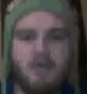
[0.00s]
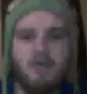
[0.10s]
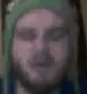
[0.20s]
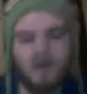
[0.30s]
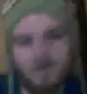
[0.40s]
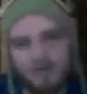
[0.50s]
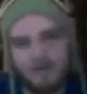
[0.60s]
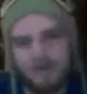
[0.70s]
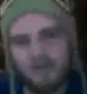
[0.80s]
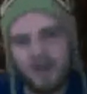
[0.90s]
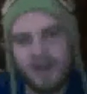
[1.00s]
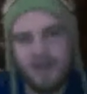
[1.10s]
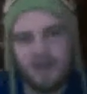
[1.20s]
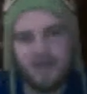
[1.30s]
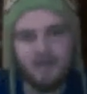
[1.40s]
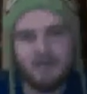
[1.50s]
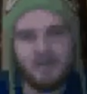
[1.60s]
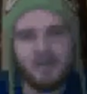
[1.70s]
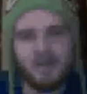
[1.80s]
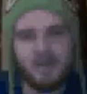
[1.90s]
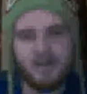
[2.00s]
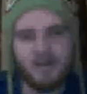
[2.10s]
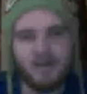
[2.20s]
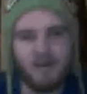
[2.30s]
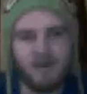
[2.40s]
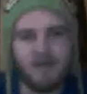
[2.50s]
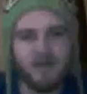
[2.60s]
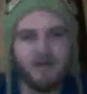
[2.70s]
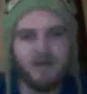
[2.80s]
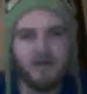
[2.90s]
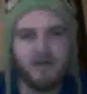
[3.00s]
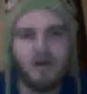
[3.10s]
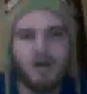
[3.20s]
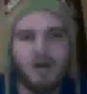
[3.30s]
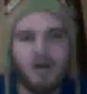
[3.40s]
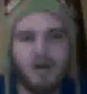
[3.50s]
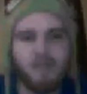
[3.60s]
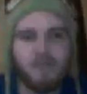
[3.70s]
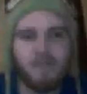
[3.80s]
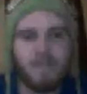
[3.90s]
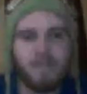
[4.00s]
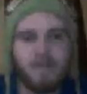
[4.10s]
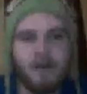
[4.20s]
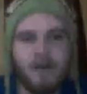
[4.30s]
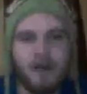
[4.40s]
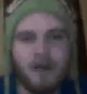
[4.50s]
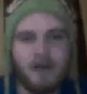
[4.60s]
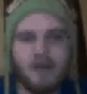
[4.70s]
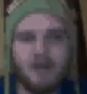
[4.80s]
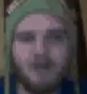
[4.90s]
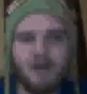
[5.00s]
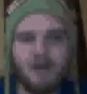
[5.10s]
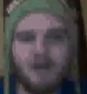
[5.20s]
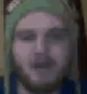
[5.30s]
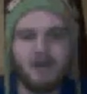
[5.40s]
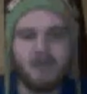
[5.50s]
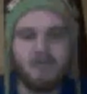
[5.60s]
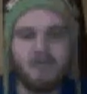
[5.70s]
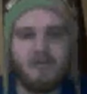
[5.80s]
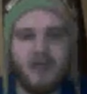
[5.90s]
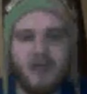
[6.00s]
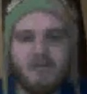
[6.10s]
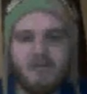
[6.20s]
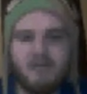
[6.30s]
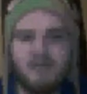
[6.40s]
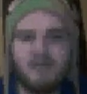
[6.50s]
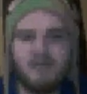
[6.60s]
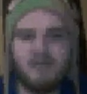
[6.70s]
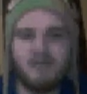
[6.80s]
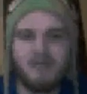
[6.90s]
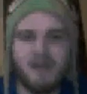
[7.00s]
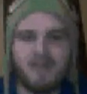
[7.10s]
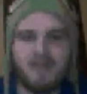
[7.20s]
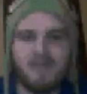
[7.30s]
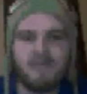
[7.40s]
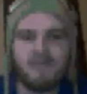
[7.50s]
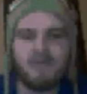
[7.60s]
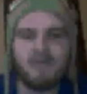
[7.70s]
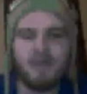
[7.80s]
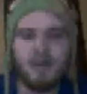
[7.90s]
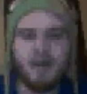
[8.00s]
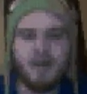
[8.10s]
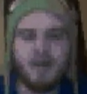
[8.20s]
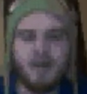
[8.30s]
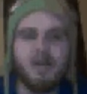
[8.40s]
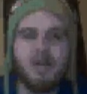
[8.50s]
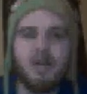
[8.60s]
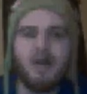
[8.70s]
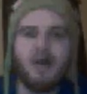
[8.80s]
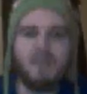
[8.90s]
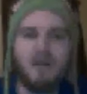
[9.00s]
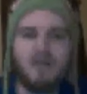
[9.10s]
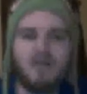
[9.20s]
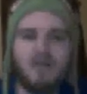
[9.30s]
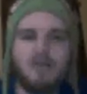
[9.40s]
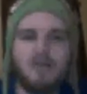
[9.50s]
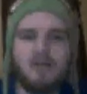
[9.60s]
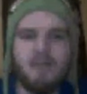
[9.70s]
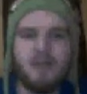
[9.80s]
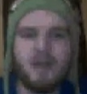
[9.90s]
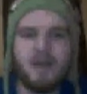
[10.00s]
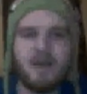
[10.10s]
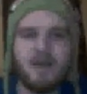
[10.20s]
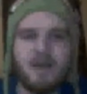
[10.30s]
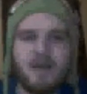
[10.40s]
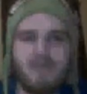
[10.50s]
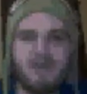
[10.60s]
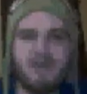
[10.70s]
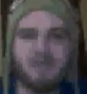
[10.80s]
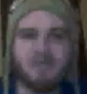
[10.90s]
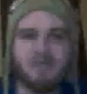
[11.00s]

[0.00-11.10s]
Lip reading: No? Oh, it's IE. It's IE. Okay. All right. Anyway, so that's the basic idea of the single player. Now to look at the multiplayer, okay,